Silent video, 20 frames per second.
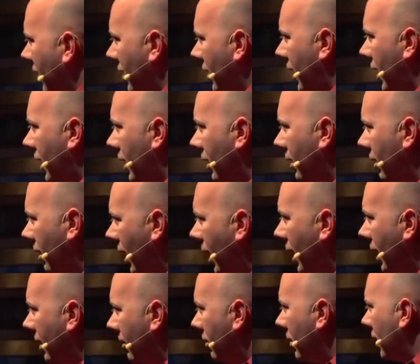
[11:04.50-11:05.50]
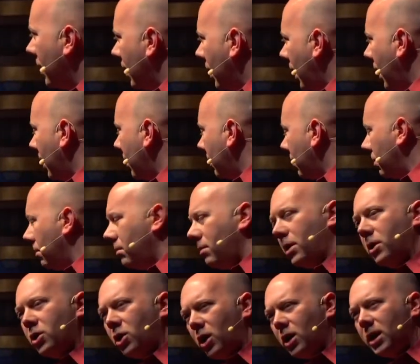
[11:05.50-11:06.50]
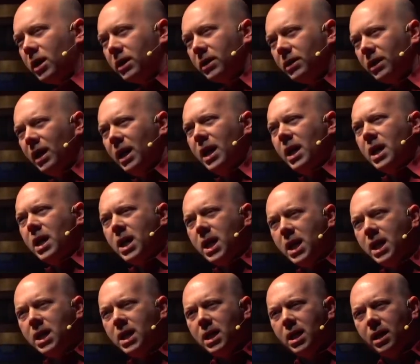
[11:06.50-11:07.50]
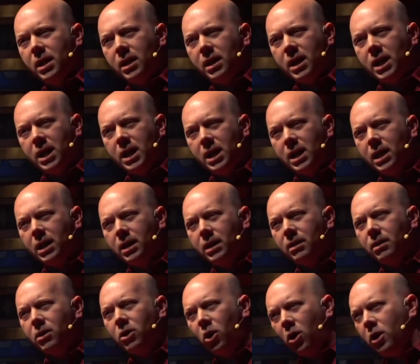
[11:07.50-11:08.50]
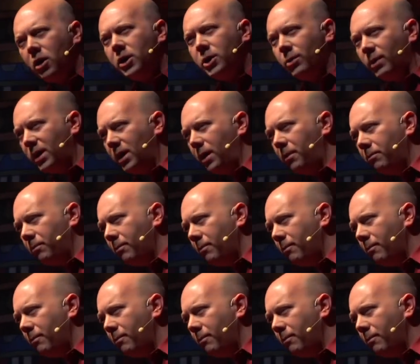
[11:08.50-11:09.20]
their, uh, uh, their dogs, in the cars with them.